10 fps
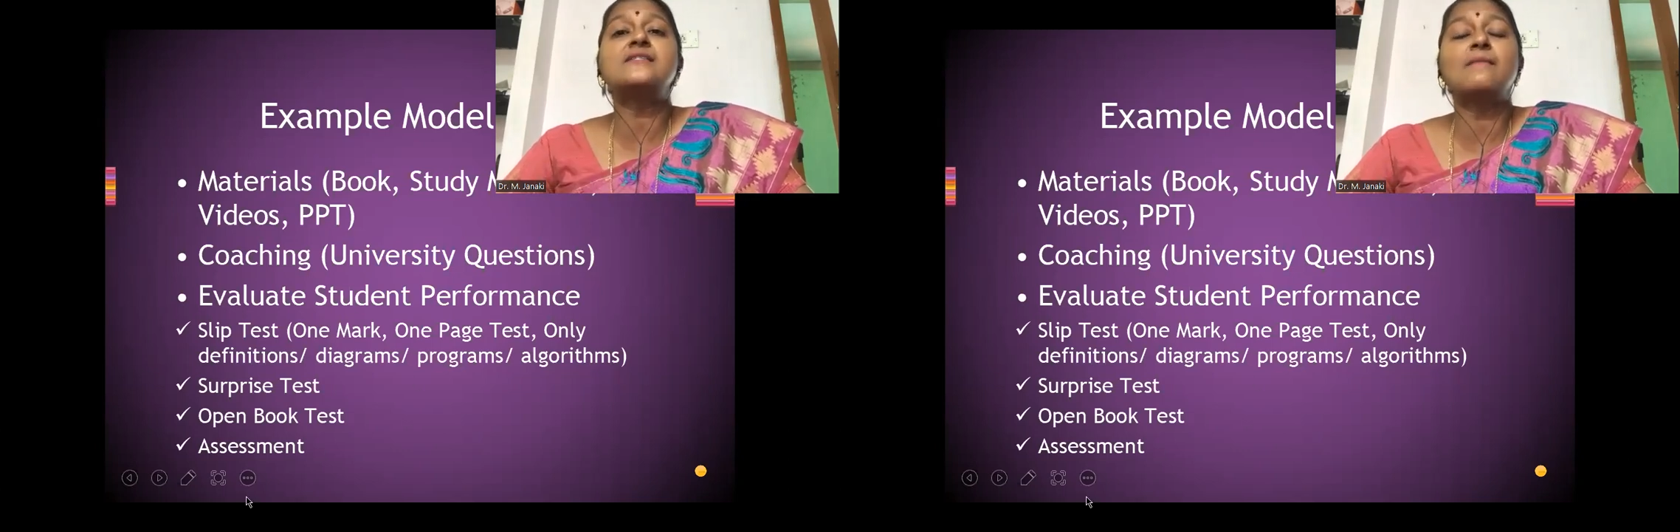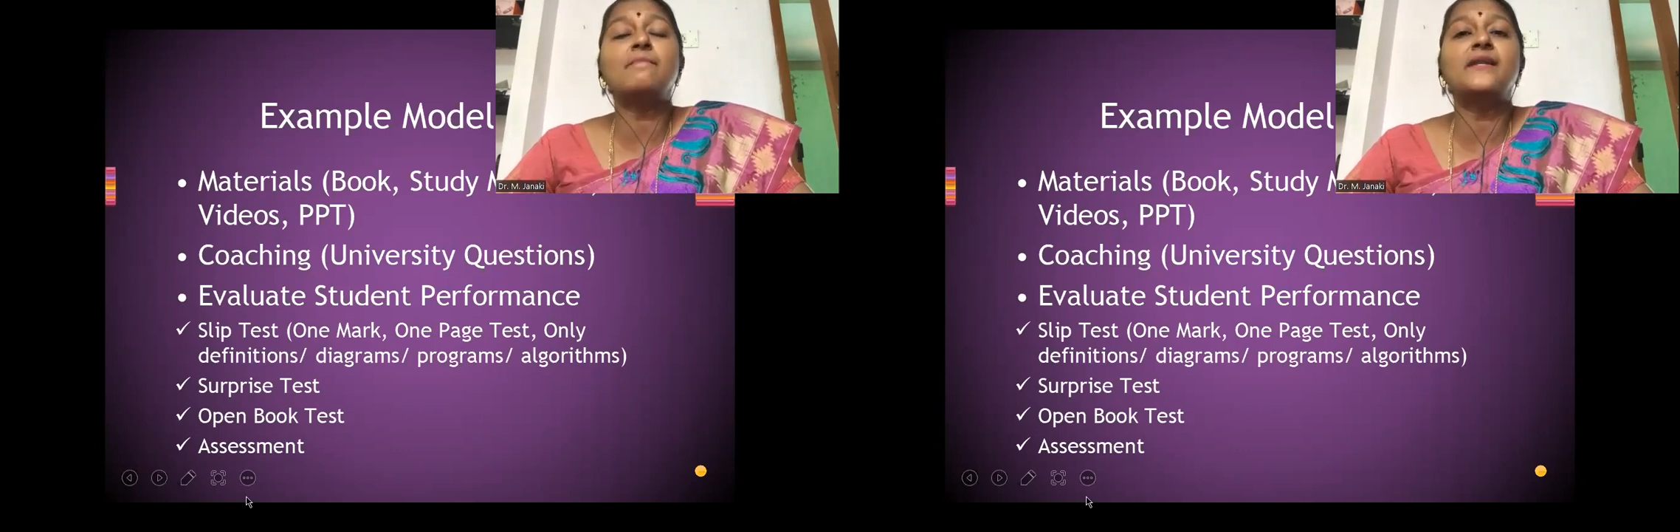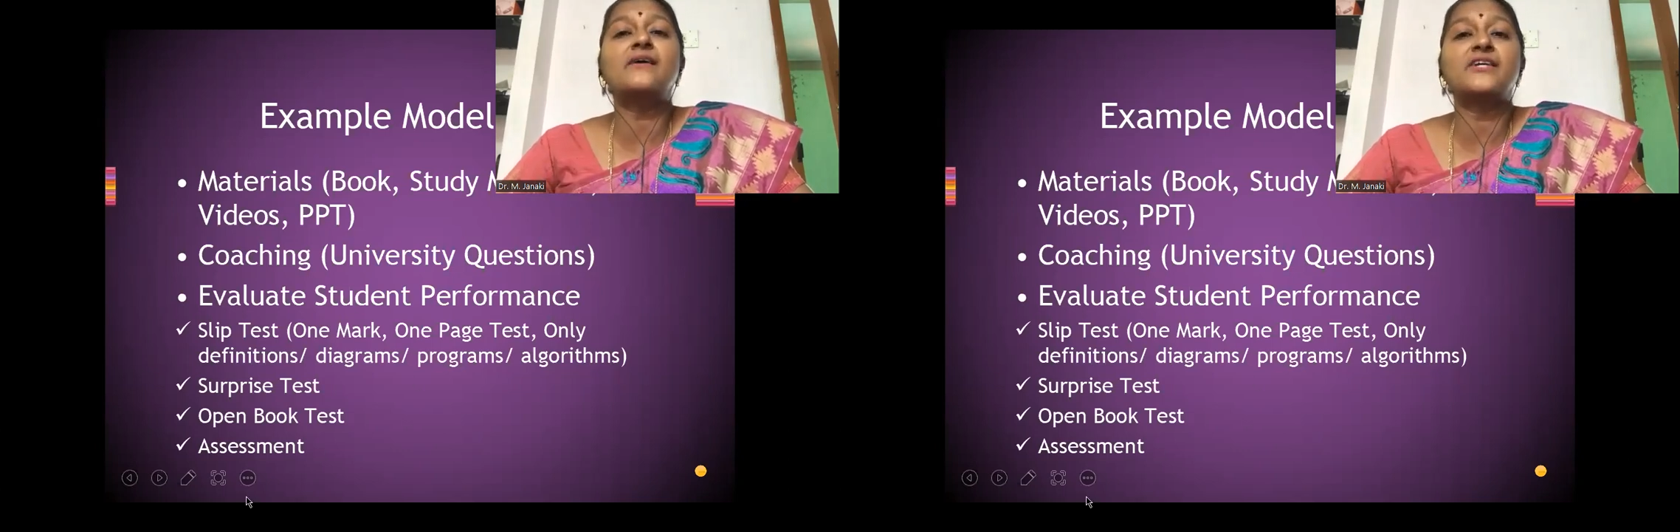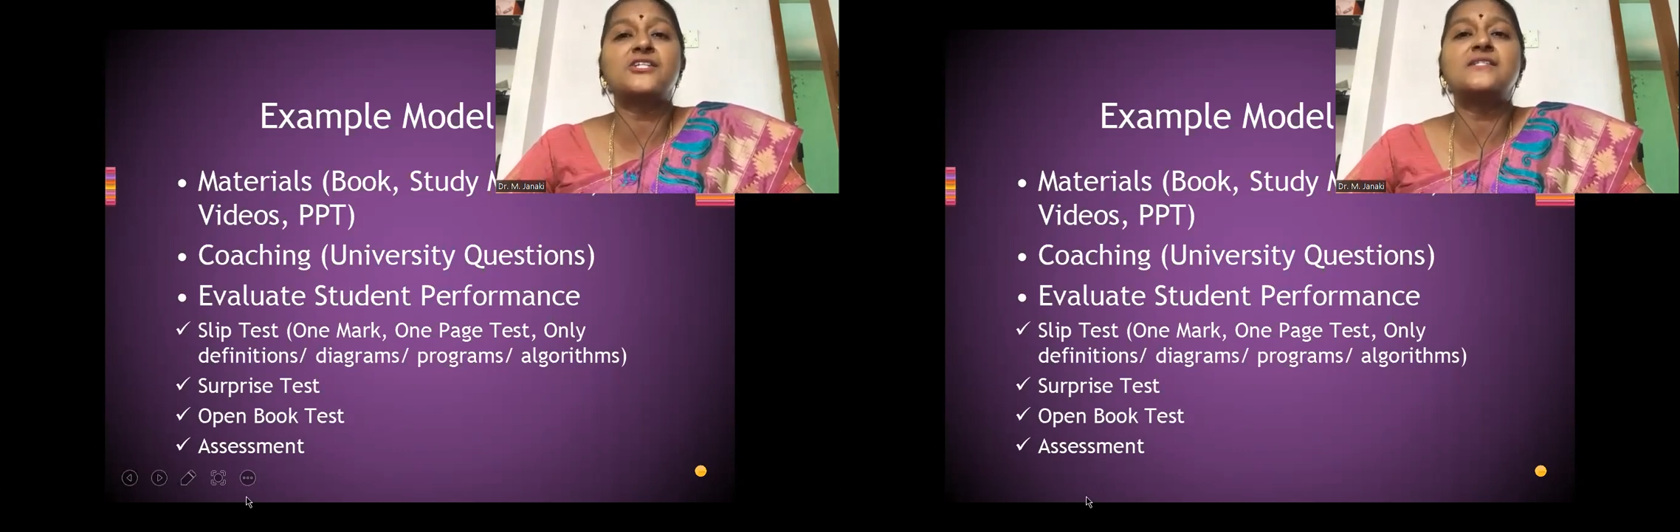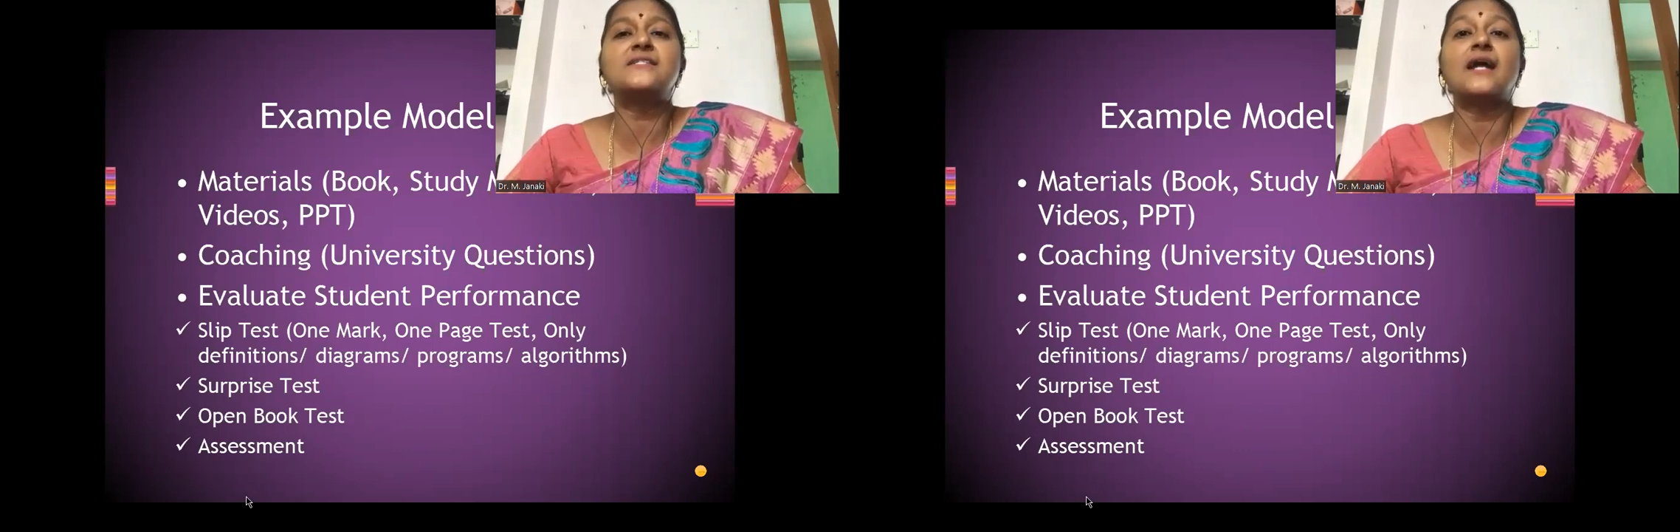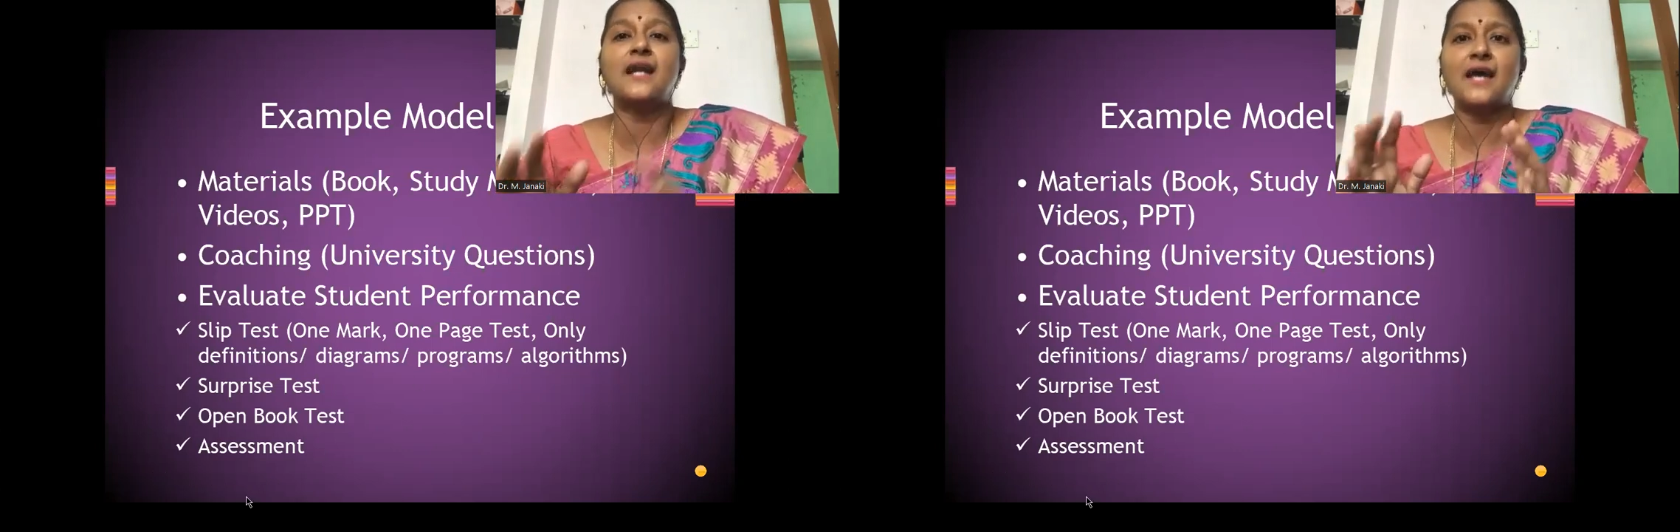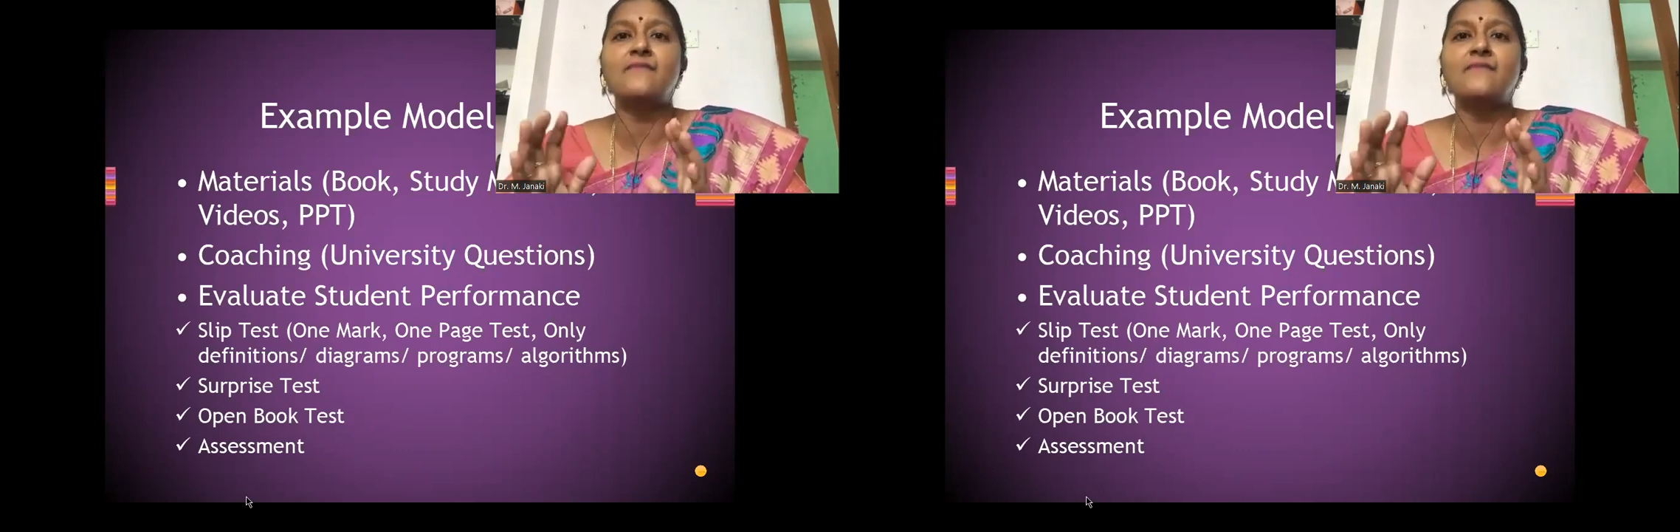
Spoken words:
simple questions and I